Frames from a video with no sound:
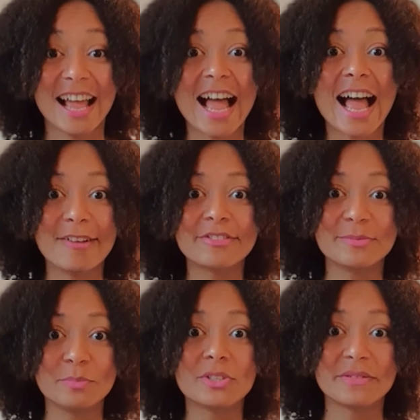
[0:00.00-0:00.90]
Have
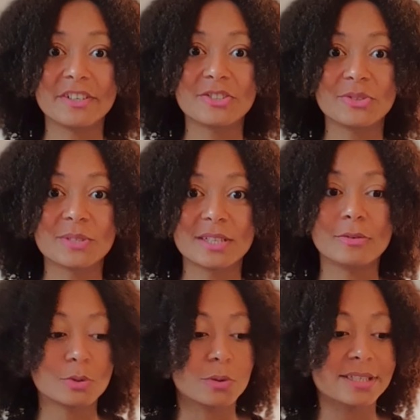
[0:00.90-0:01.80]
motivational
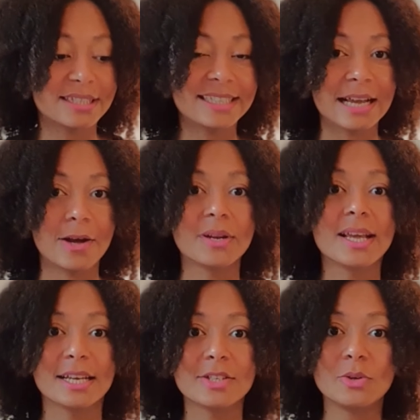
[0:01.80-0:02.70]
self-talks. Sit down
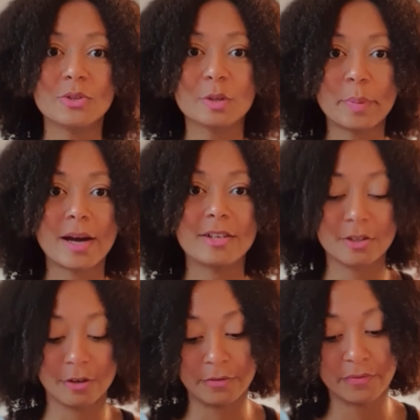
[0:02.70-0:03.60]
is also part
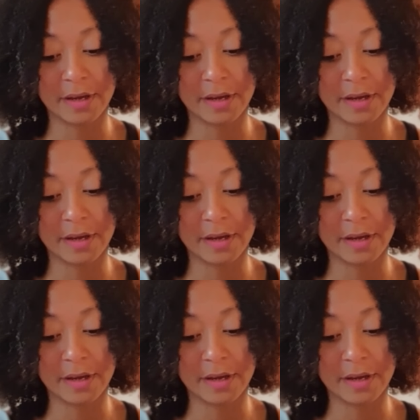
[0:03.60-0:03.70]
of